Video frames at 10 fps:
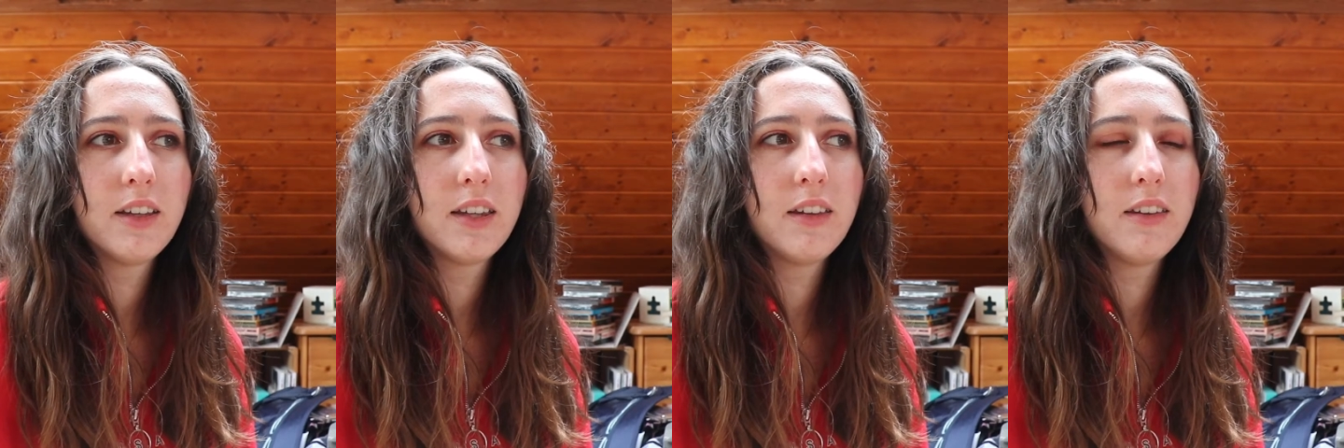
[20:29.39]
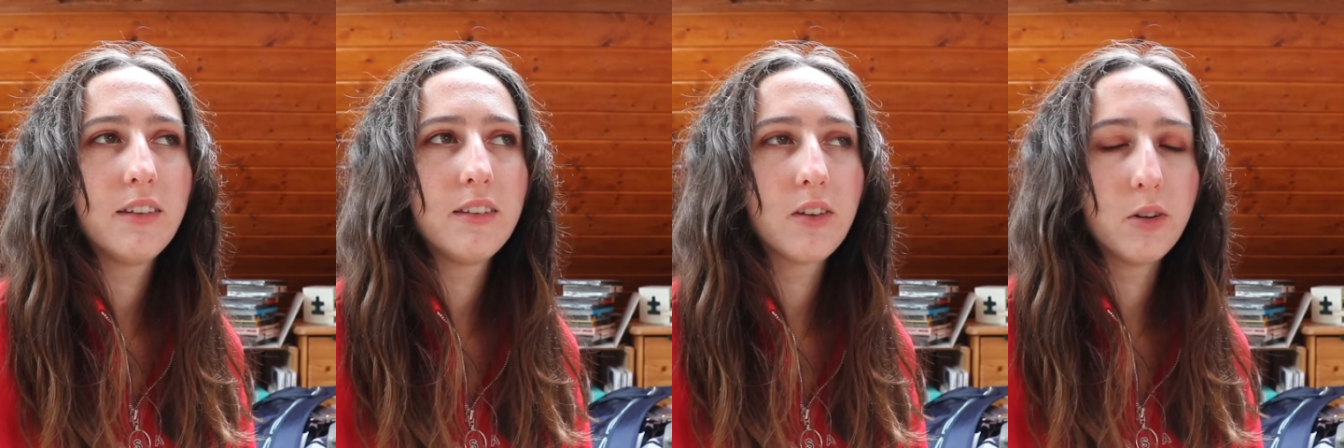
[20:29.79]
he
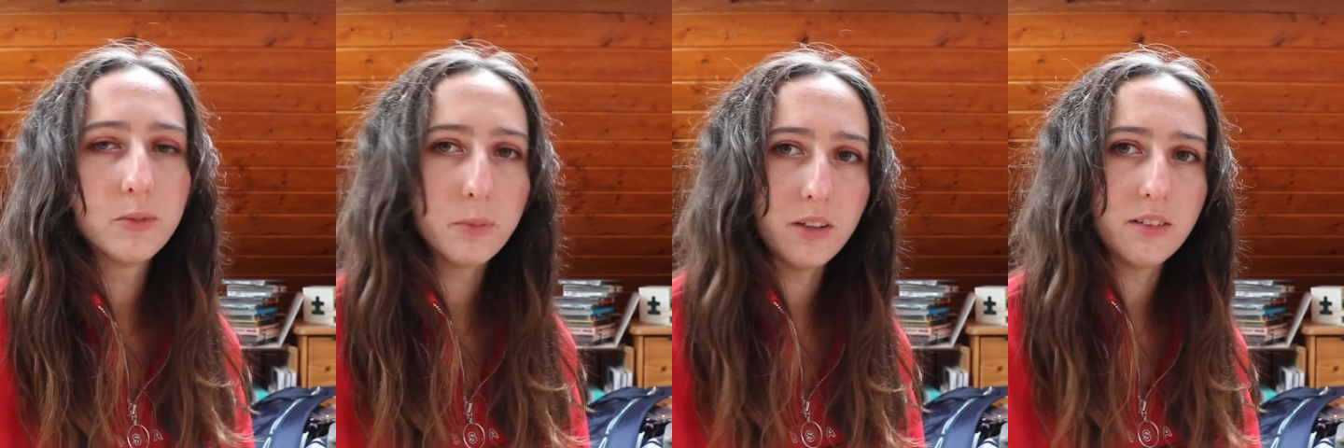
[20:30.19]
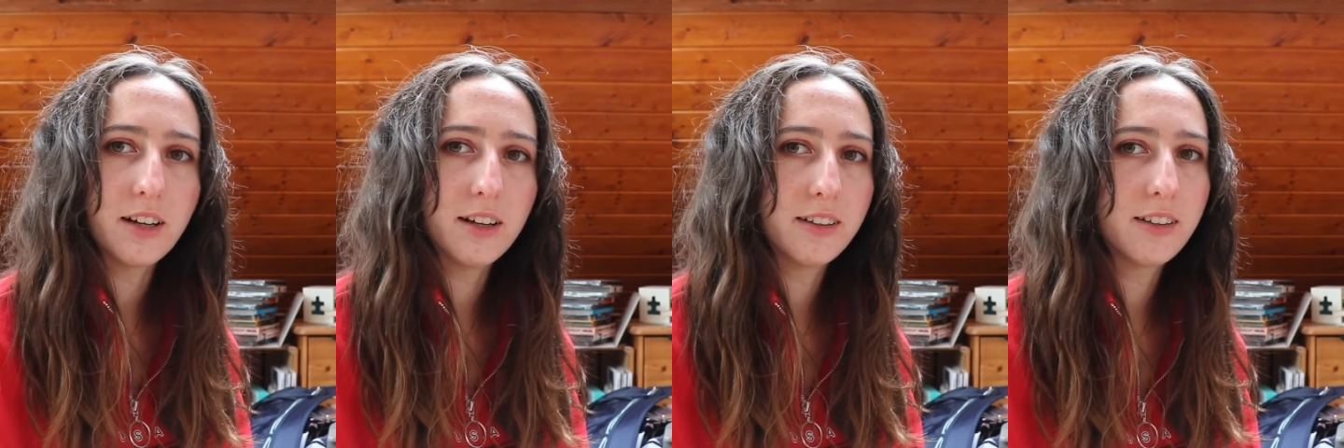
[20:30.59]
told me
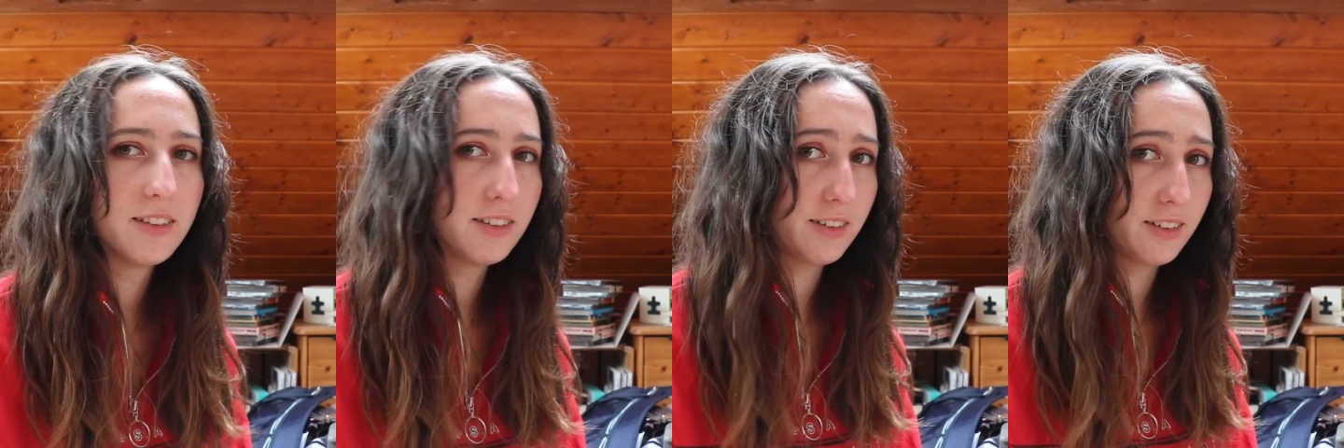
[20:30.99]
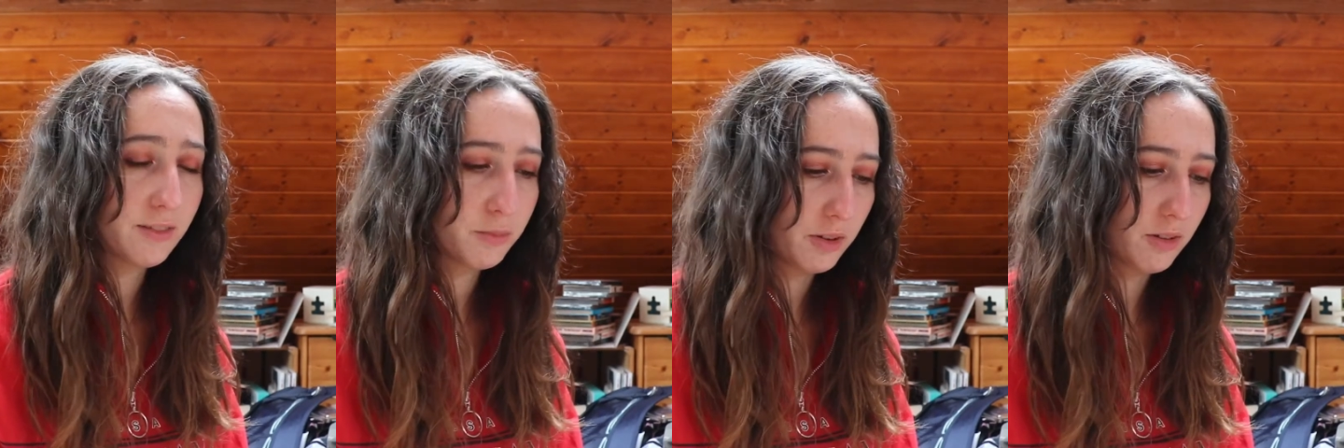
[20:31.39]
that he didn't
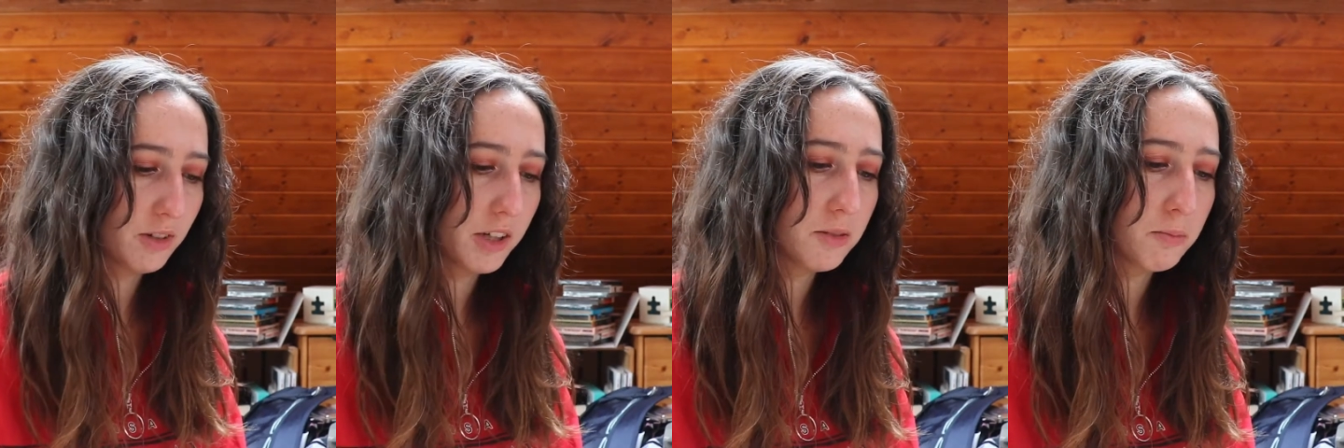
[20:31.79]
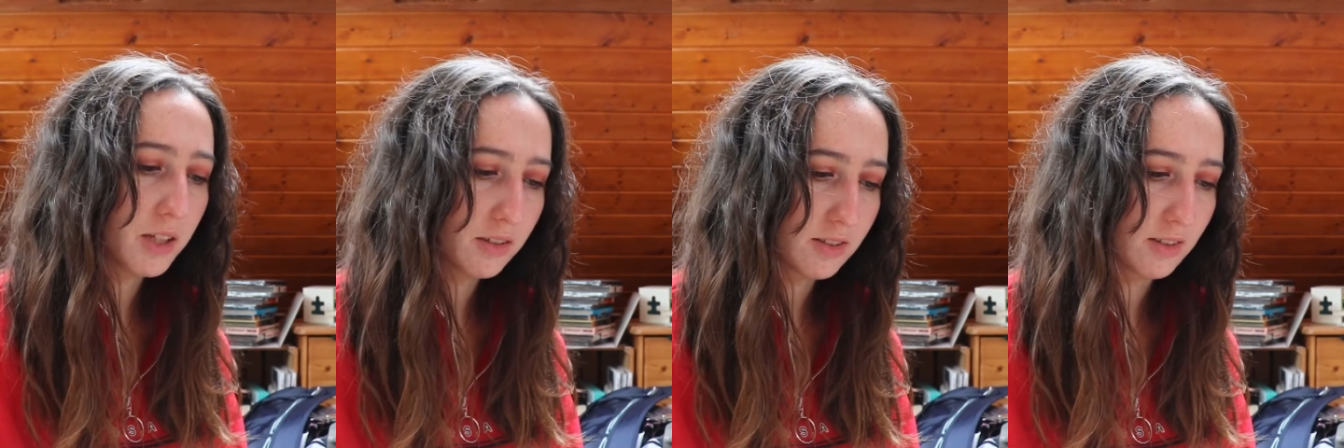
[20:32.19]
give me the right
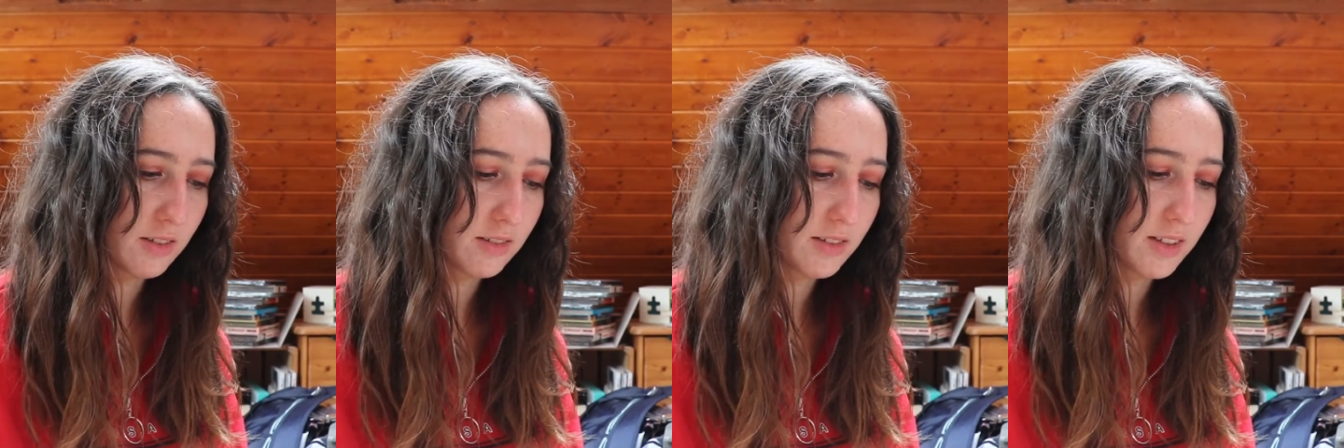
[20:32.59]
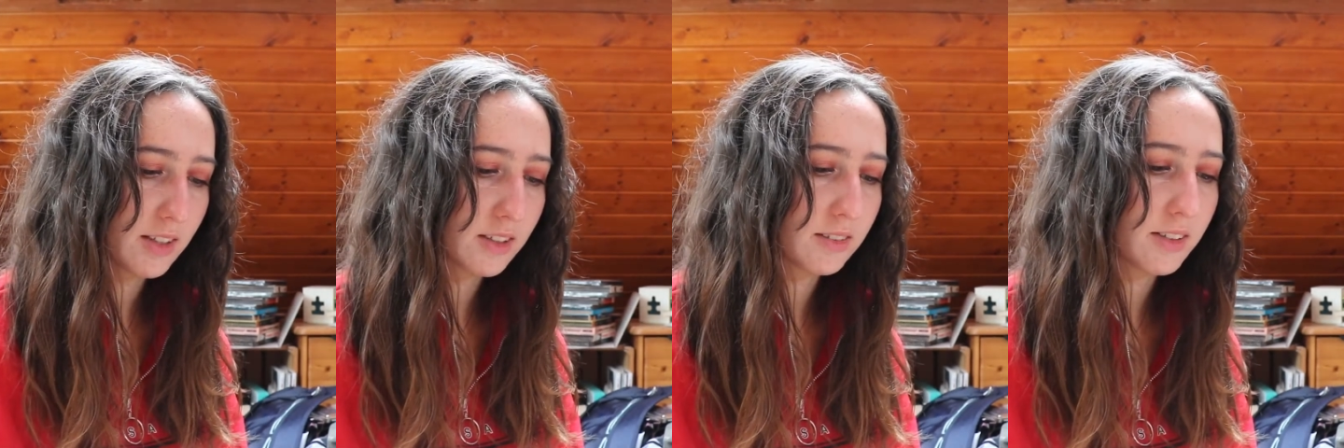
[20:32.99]
medicine,
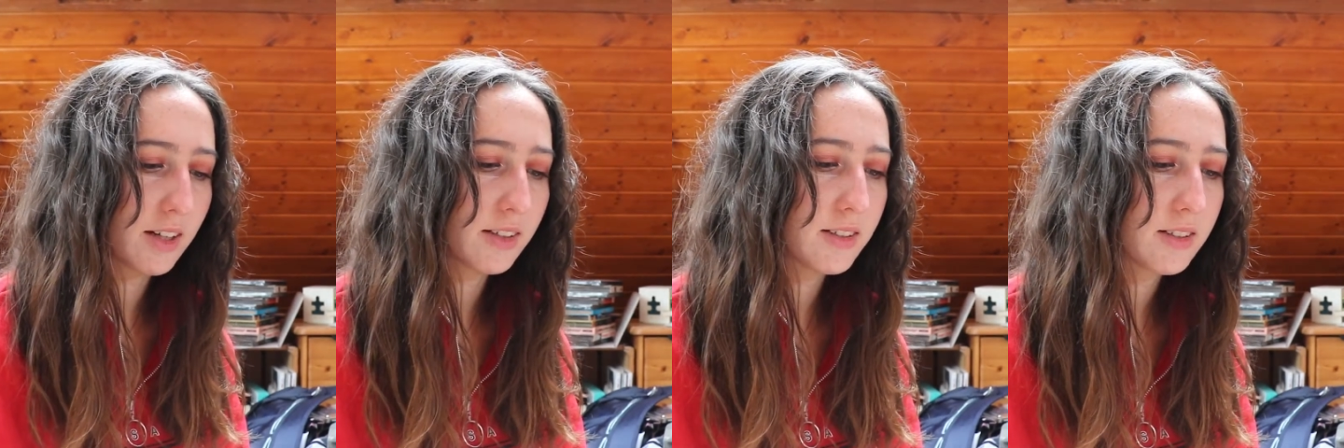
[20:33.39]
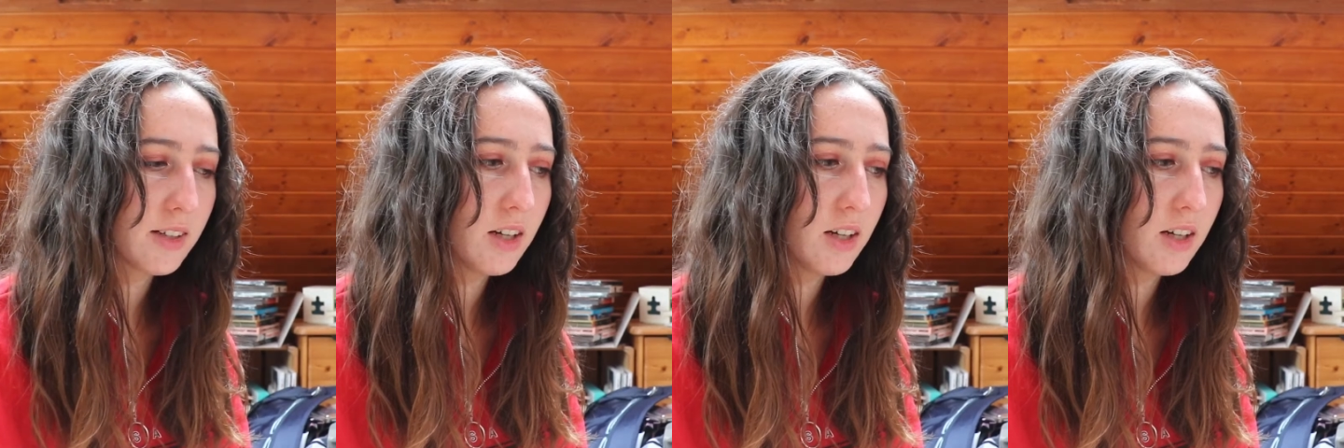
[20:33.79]
and that